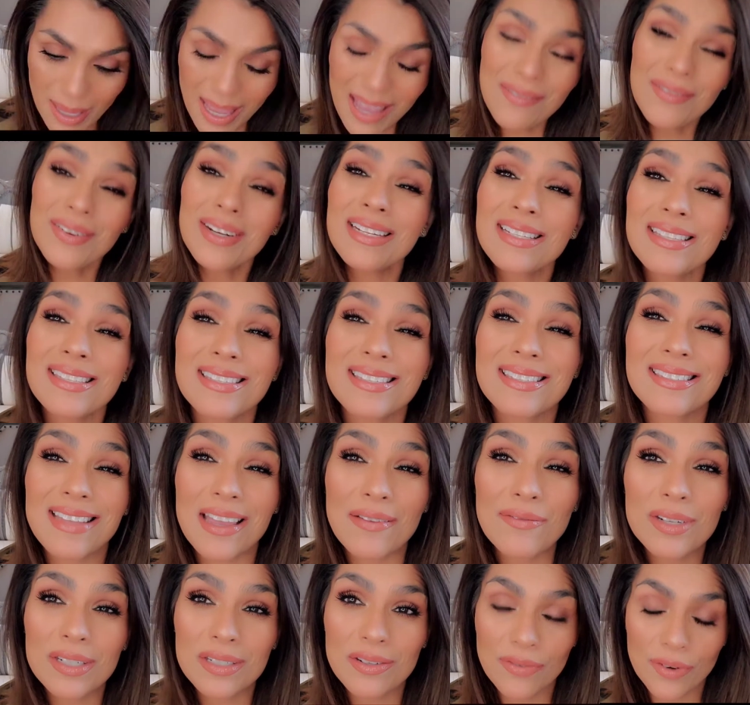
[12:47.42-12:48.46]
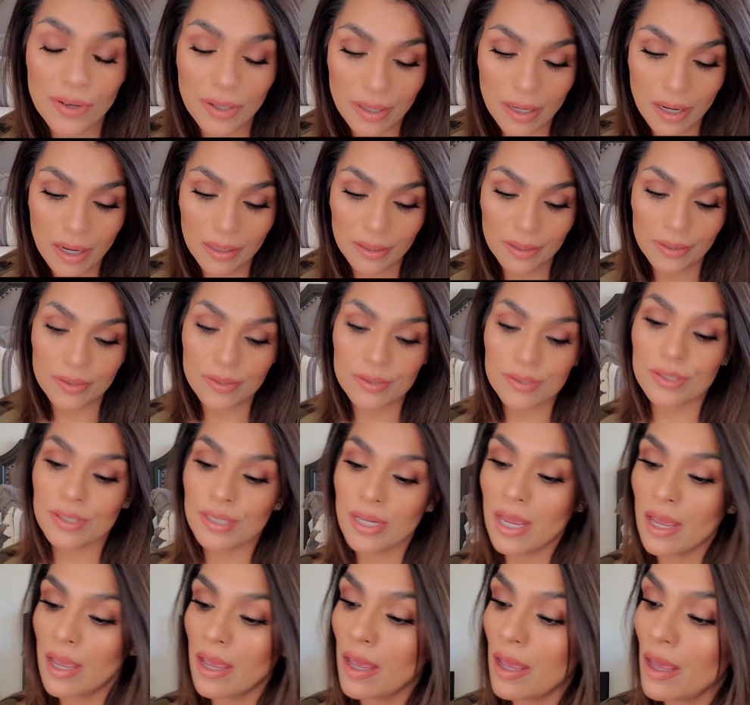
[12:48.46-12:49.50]
I have it in 7 different colors.
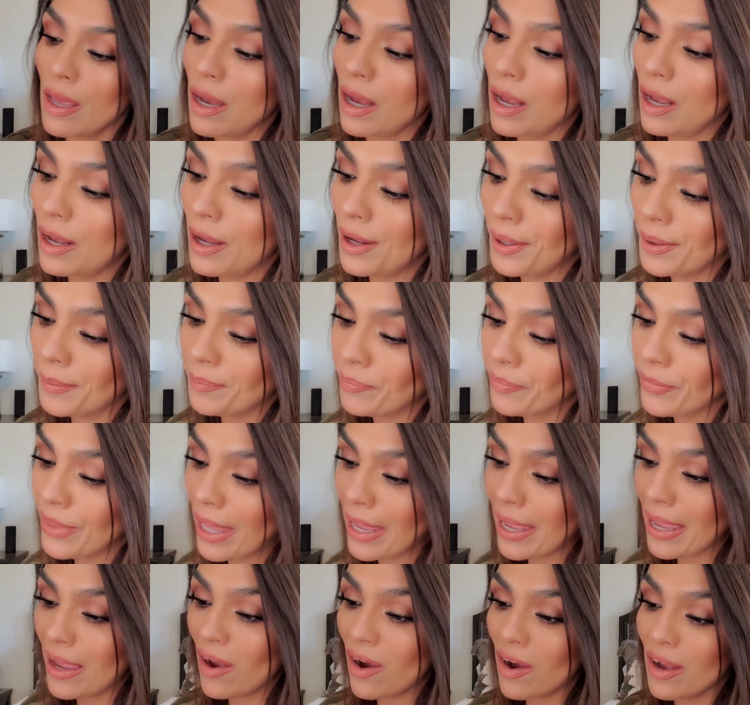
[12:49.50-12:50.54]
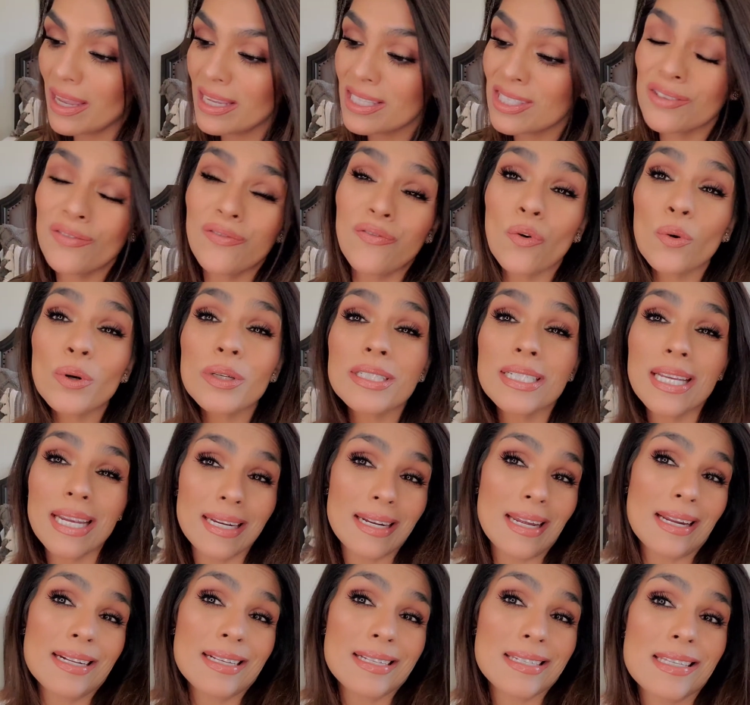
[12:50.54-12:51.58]
It's
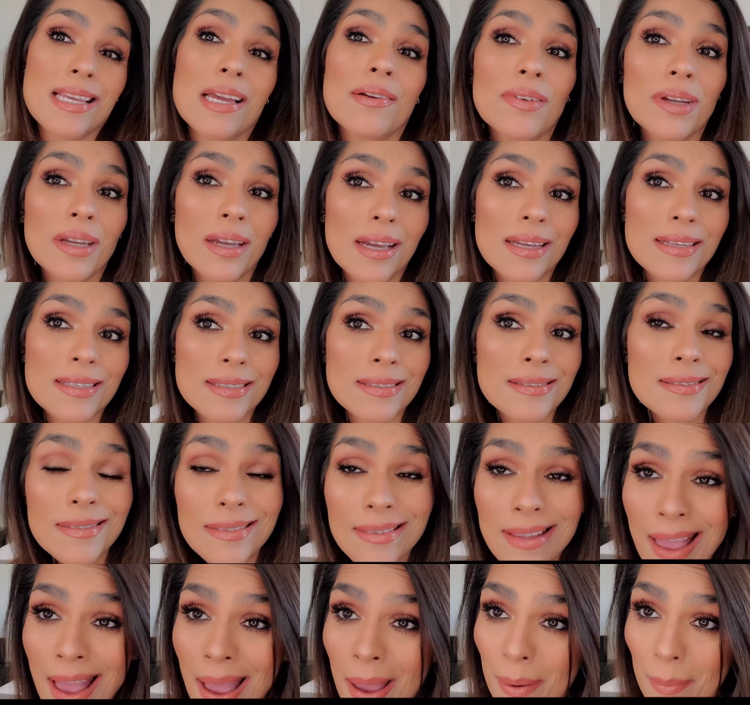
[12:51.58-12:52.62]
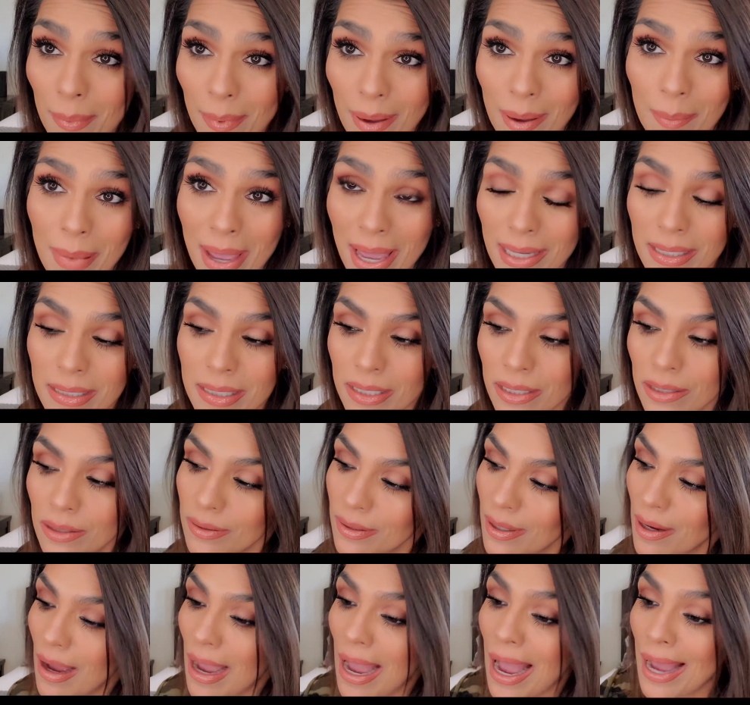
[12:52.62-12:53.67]
$14.97, guys. Not a bad deal.
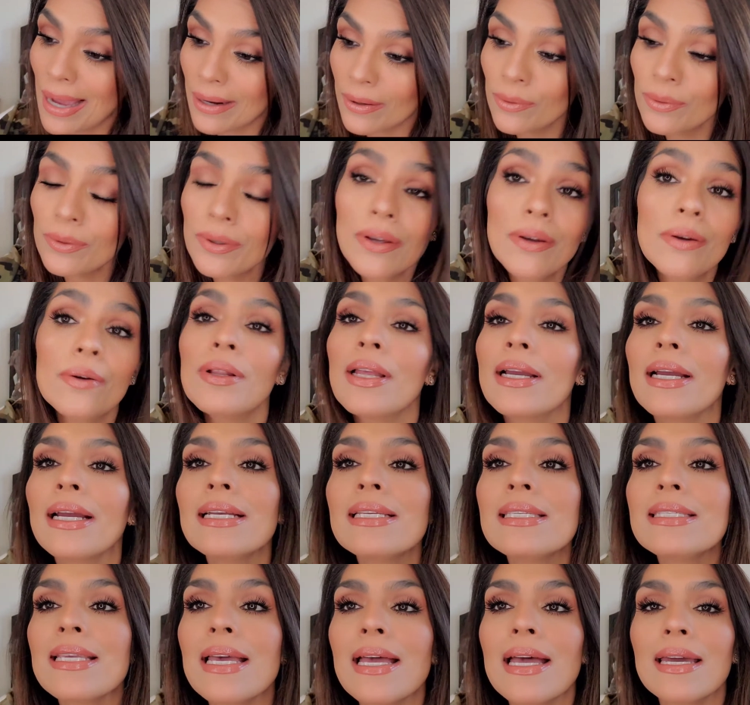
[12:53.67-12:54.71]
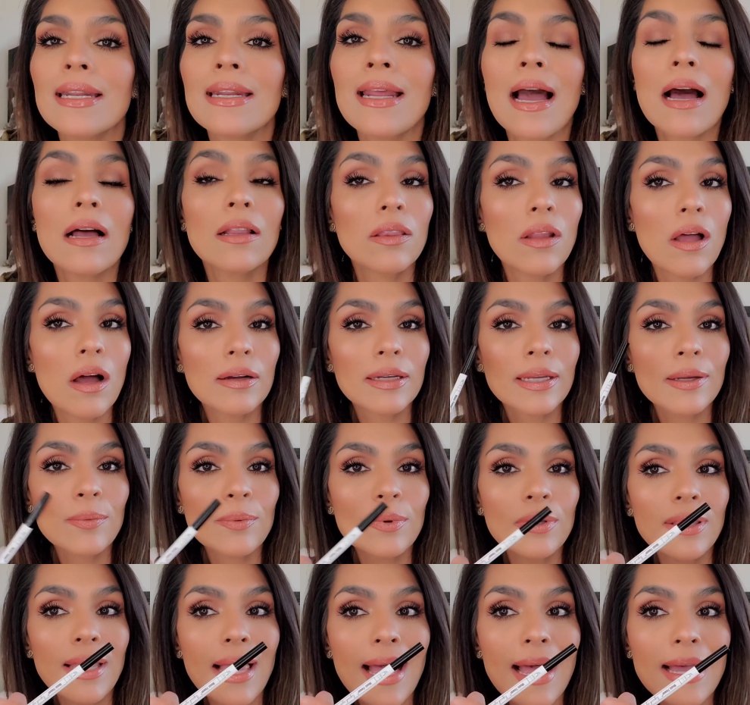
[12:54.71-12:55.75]
Now, I don't know, like I said, how long it
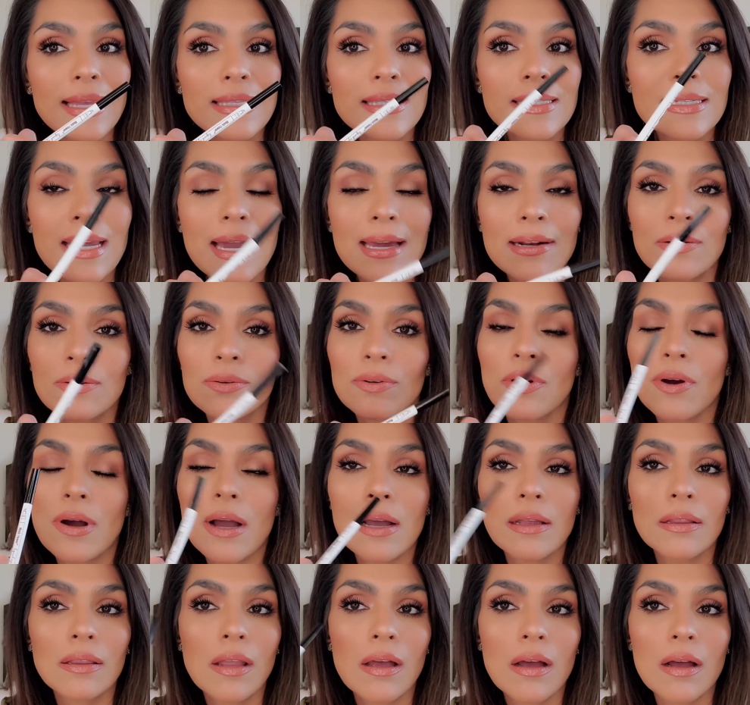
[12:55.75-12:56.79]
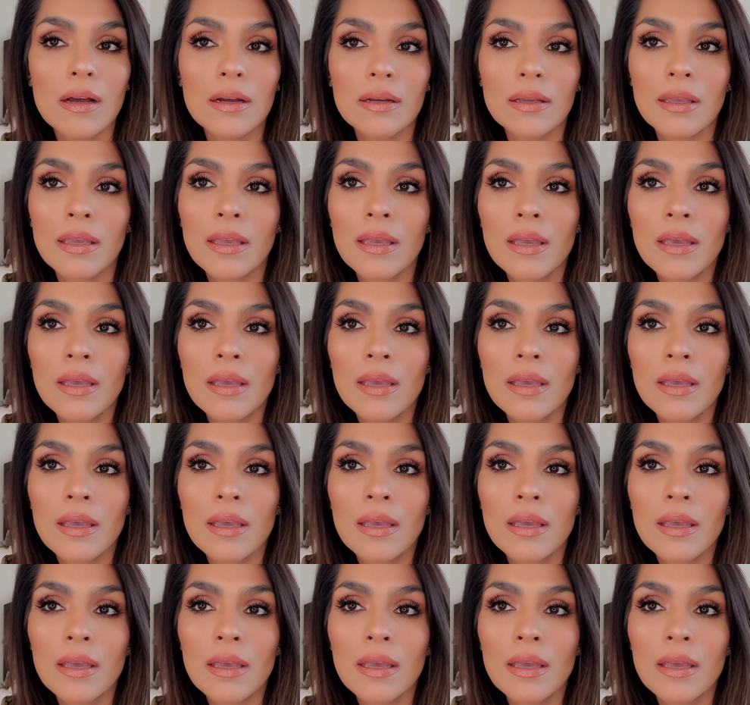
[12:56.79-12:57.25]
will last. I don't know how long,